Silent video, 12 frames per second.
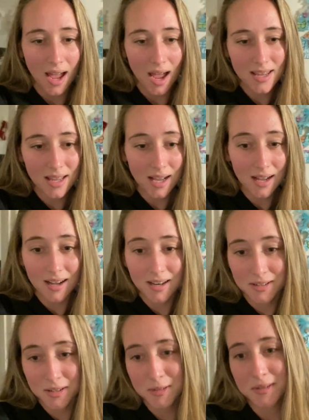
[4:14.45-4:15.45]
Yeah, I
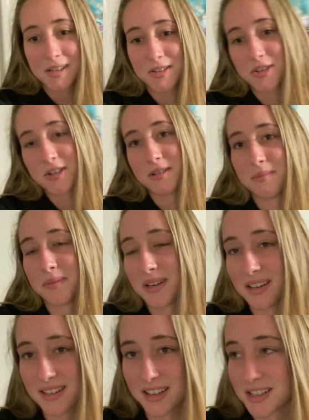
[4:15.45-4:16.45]
know, and it shouldn't, but
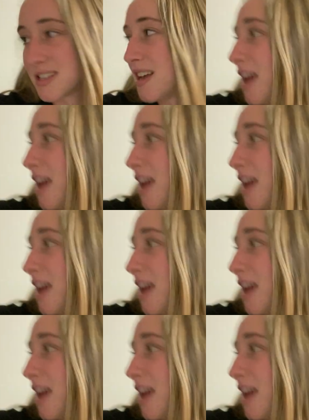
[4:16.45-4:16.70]
it does.